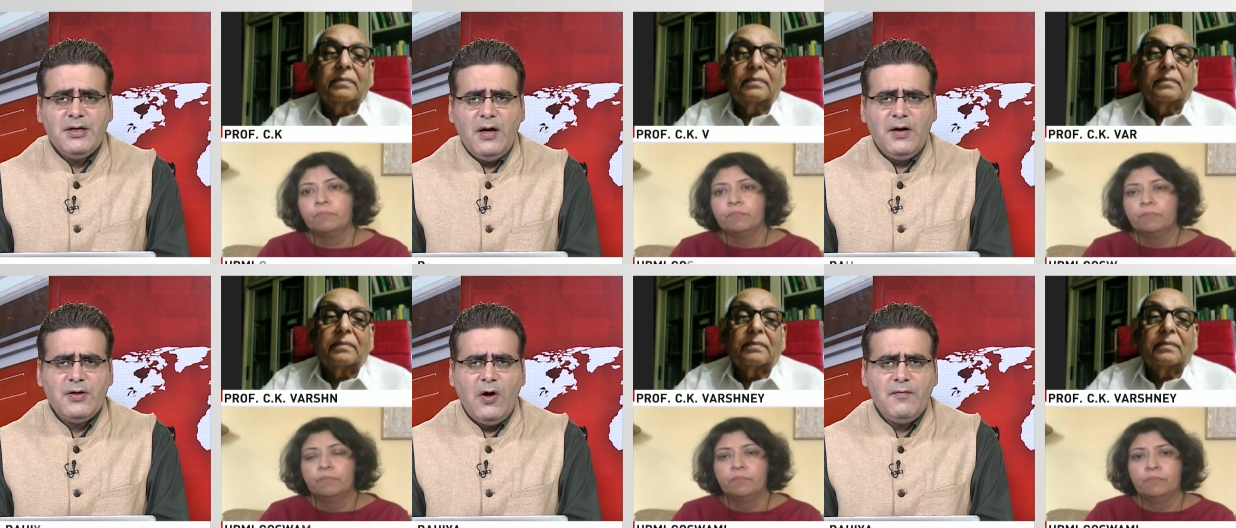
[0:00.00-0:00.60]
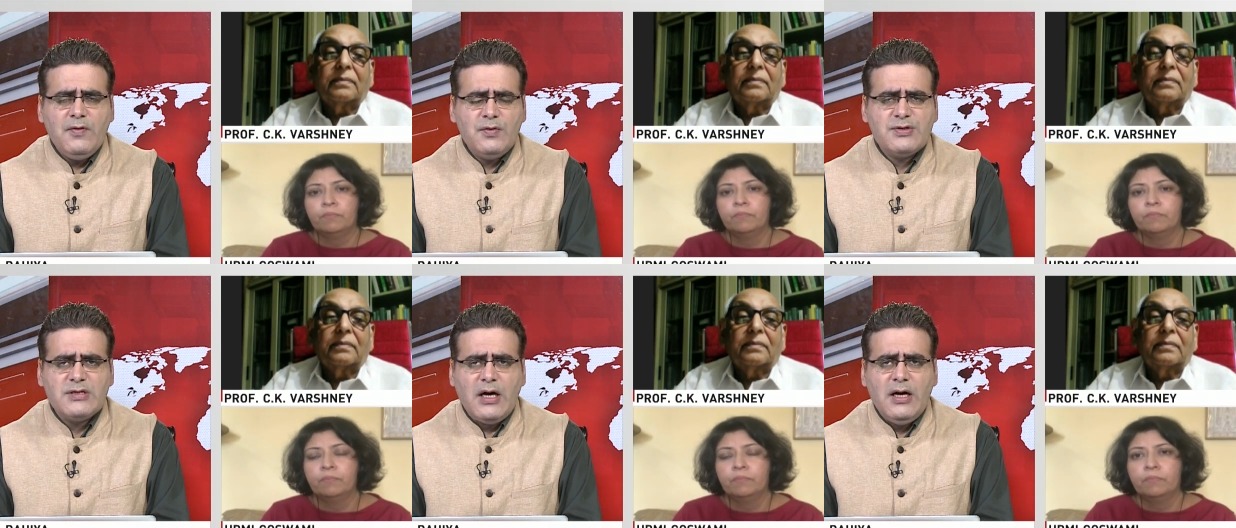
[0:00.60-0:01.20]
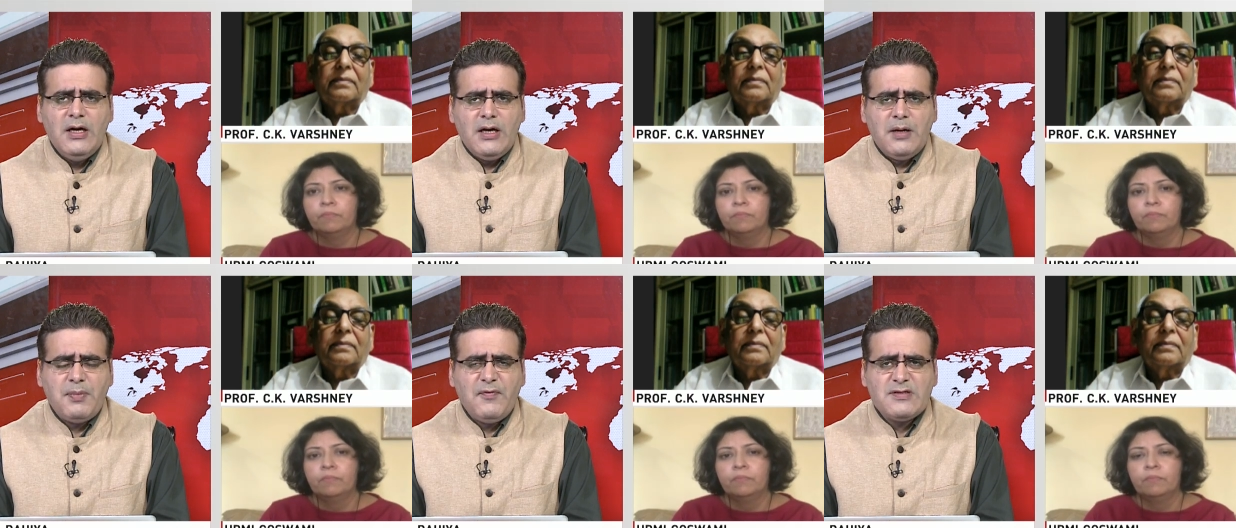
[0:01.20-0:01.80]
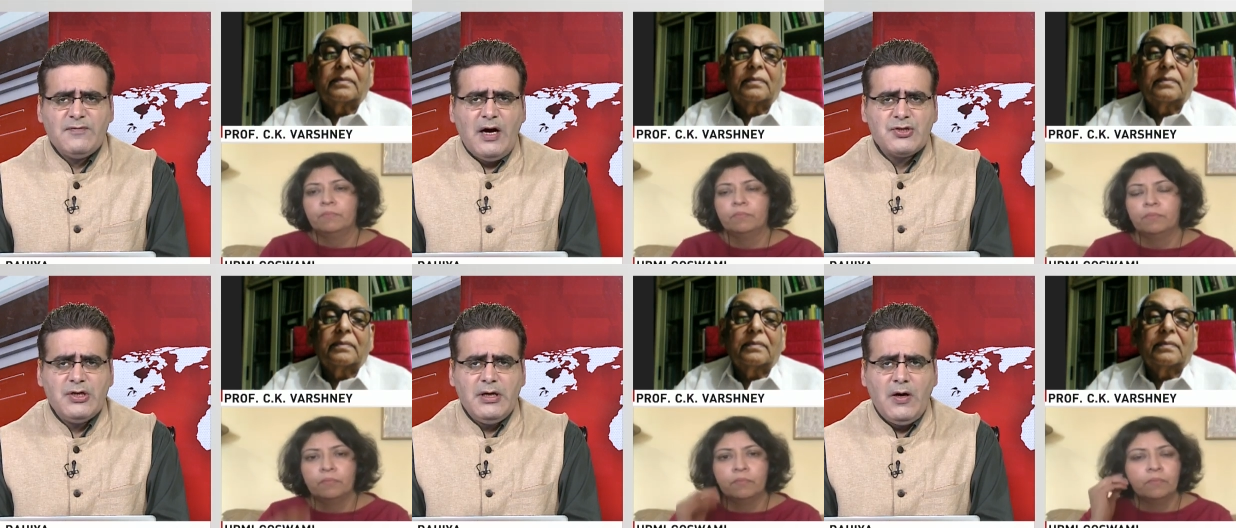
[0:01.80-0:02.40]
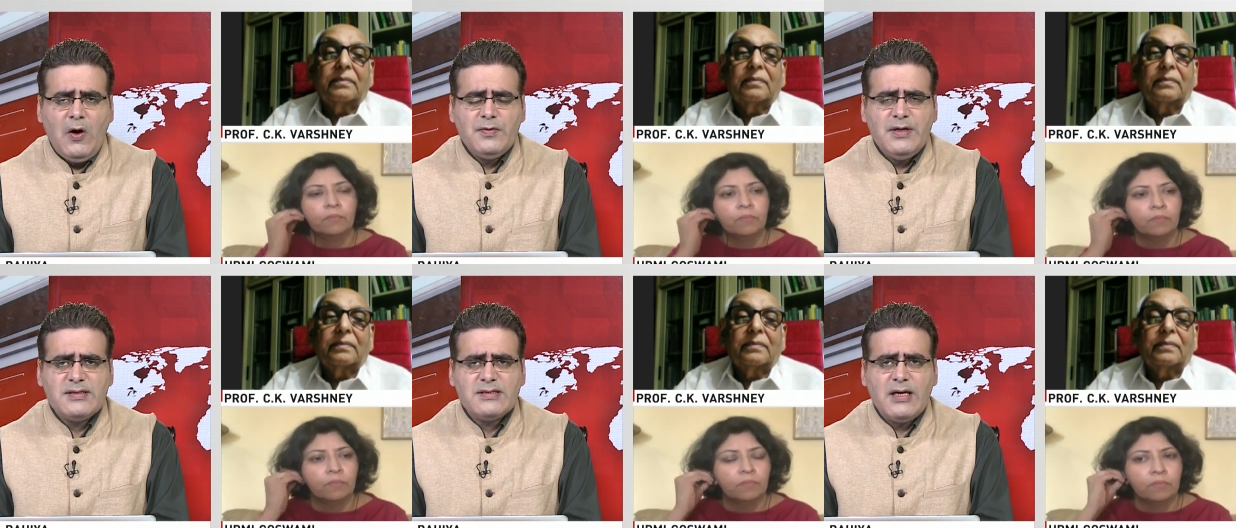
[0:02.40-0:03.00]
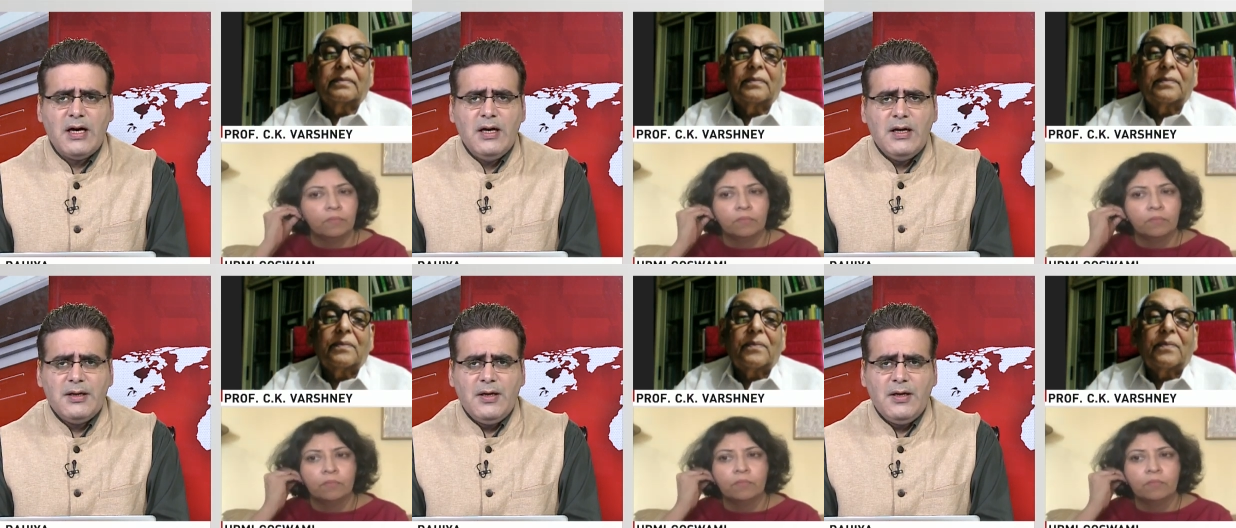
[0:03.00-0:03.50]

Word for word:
Speaker 1: Yeah, your views, uh, uh, Professor Varshney, on this, uh,